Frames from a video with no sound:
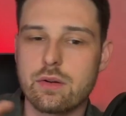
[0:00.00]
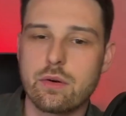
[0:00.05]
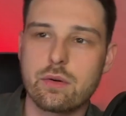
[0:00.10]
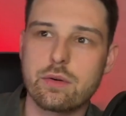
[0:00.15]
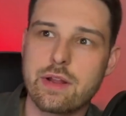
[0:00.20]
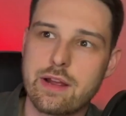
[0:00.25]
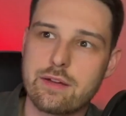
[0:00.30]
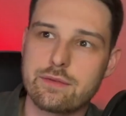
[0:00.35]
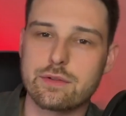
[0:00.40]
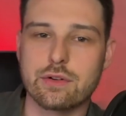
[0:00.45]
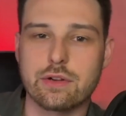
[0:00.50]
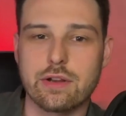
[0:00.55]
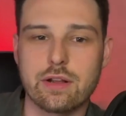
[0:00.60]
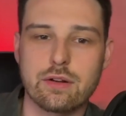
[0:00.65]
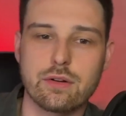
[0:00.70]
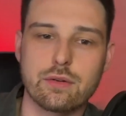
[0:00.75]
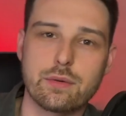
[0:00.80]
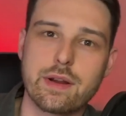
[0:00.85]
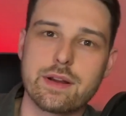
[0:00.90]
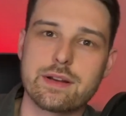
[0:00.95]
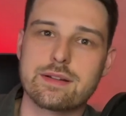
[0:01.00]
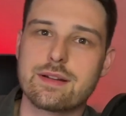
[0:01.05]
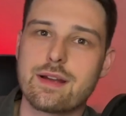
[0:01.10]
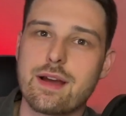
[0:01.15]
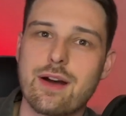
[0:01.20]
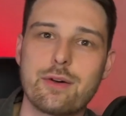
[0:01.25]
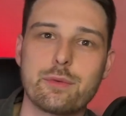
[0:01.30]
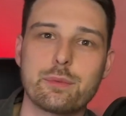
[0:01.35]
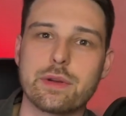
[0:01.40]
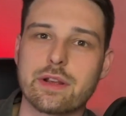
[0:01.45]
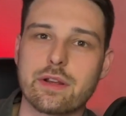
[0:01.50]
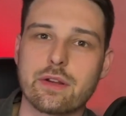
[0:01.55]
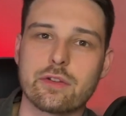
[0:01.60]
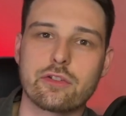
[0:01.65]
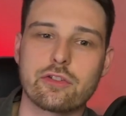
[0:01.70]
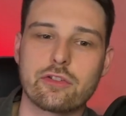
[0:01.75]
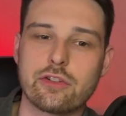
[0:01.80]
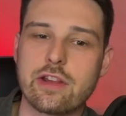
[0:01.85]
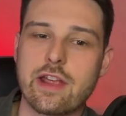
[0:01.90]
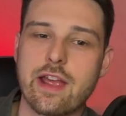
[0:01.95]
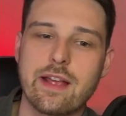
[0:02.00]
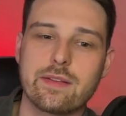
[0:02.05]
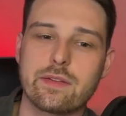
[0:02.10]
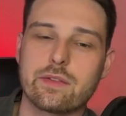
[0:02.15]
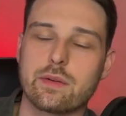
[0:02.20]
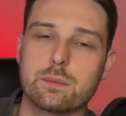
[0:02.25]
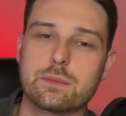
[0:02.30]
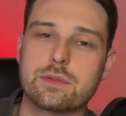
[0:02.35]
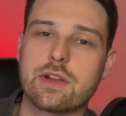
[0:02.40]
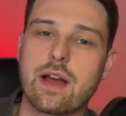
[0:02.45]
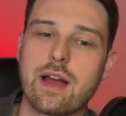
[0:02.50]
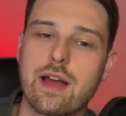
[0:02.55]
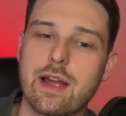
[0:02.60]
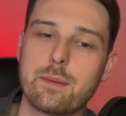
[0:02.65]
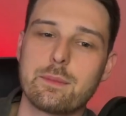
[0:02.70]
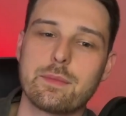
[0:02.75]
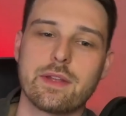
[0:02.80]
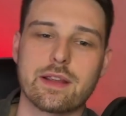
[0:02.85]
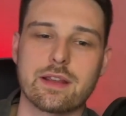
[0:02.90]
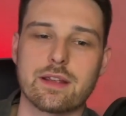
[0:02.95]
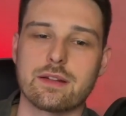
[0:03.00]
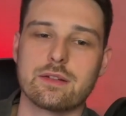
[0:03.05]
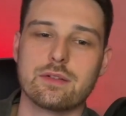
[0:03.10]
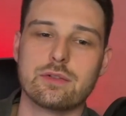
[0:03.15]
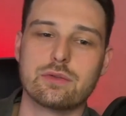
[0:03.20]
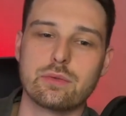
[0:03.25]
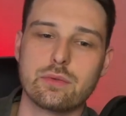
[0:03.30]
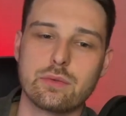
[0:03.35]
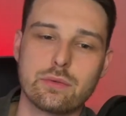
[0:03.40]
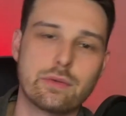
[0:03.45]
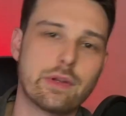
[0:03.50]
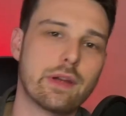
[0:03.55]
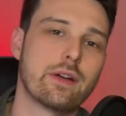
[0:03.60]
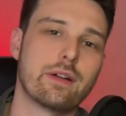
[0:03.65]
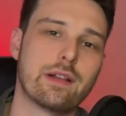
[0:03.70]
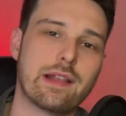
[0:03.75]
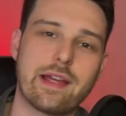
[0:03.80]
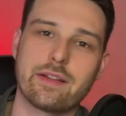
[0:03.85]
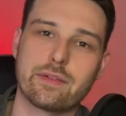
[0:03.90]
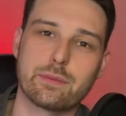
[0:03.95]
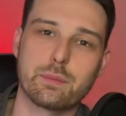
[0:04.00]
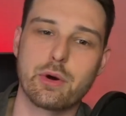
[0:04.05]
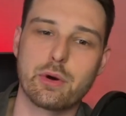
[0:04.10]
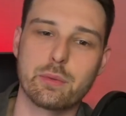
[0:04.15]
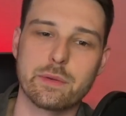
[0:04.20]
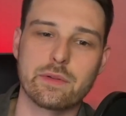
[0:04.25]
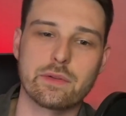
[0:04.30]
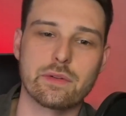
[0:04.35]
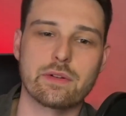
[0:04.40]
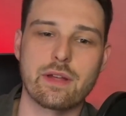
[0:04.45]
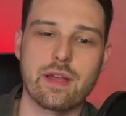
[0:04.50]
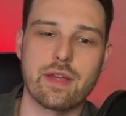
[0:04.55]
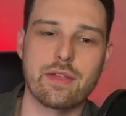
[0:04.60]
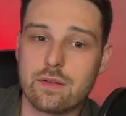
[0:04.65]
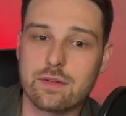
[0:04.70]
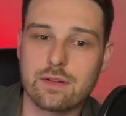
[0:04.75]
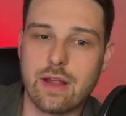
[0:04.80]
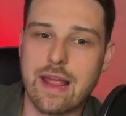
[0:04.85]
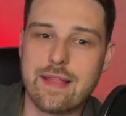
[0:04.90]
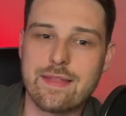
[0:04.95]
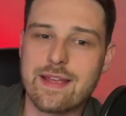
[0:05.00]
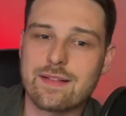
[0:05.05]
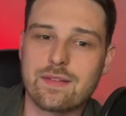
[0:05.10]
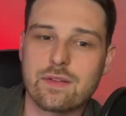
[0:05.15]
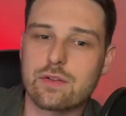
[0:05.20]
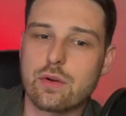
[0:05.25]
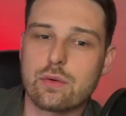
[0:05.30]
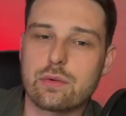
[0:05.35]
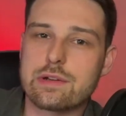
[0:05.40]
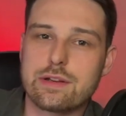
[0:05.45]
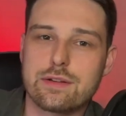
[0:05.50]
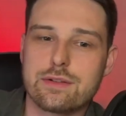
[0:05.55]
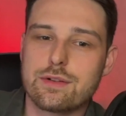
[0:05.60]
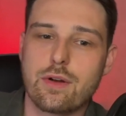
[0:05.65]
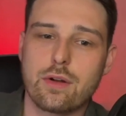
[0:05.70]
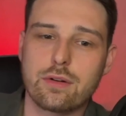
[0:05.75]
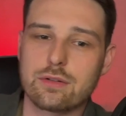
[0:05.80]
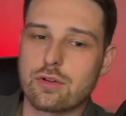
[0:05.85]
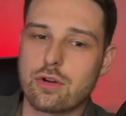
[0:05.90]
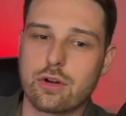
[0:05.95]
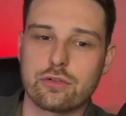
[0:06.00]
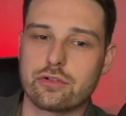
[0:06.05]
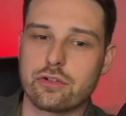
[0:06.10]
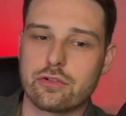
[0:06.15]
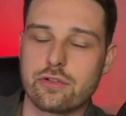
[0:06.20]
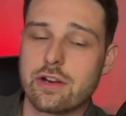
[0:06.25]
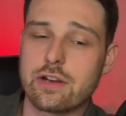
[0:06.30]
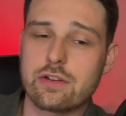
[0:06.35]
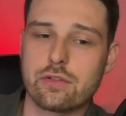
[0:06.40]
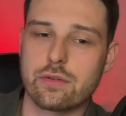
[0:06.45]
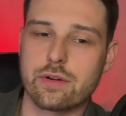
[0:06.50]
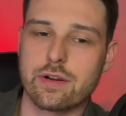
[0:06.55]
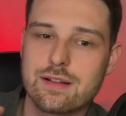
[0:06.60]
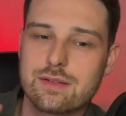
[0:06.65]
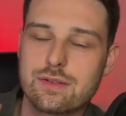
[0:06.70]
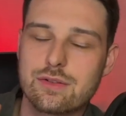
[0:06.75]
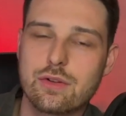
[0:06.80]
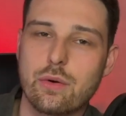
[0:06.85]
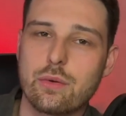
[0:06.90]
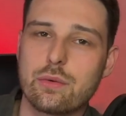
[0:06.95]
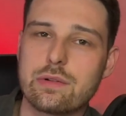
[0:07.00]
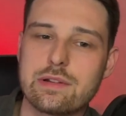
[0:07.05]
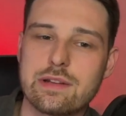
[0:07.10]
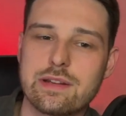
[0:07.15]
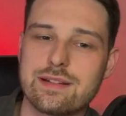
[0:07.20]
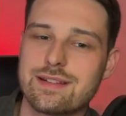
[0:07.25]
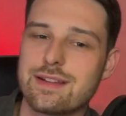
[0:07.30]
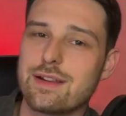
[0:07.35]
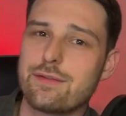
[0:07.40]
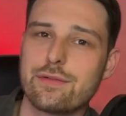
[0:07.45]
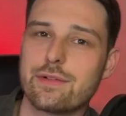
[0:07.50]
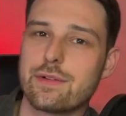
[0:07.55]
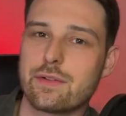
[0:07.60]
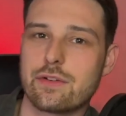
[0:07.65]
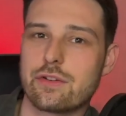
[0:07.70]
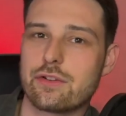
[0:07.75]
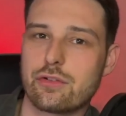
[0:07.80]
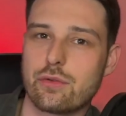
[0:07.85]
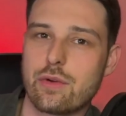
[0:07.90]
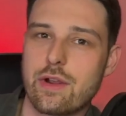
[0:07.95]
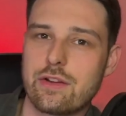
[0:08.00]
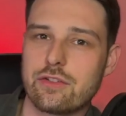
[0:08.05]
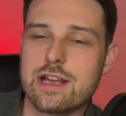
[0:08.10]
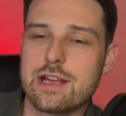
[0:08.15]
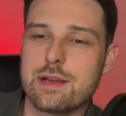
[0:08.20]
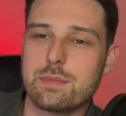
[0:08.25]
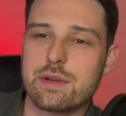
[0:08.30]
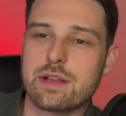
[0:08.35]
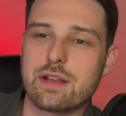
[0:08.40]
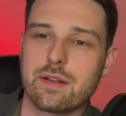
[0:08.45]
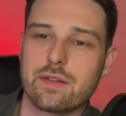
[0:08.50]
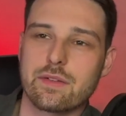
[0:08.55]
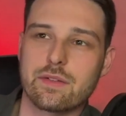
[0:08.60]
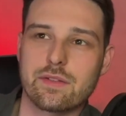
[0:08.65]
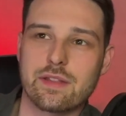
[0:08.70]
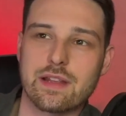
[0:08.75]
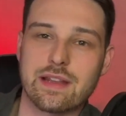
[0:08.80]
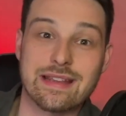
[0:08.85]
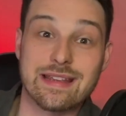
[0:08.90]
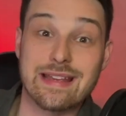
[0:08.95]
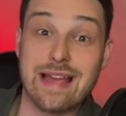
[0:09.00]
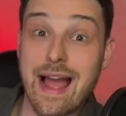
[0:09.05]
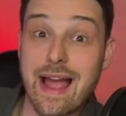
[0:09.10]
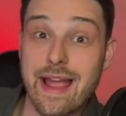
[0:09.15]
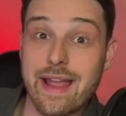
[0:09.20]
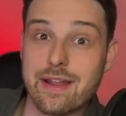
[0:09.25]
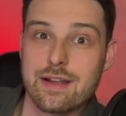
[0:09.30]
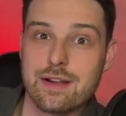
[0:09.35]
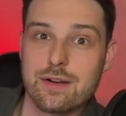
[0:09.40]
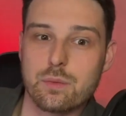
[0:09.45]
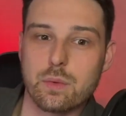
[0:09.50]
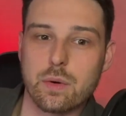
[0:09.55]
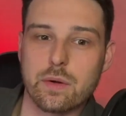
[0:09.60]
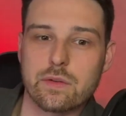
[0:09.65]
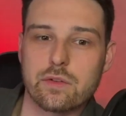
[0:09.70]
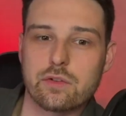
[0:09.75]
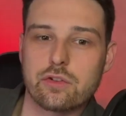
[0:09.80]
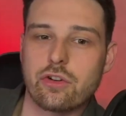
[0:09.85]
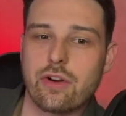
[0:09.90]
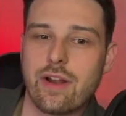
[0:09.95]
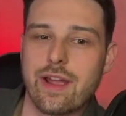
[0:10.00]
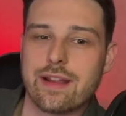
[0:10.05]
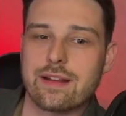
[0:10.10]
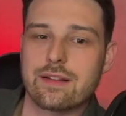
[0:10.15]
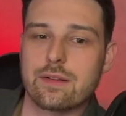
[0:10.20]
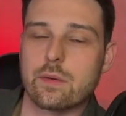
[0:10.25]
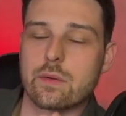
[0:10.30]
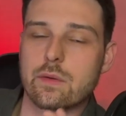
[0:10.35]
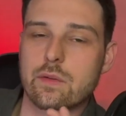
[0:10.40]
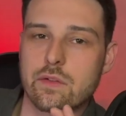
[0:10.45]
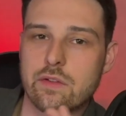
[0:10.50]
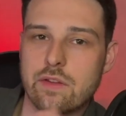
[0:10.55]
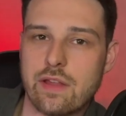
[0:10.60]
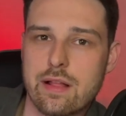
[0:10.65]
have to kill her right now because she has some time, they can do their last moments together. And that's totally non-contradictory, totally different situation, because the guy was trying to sell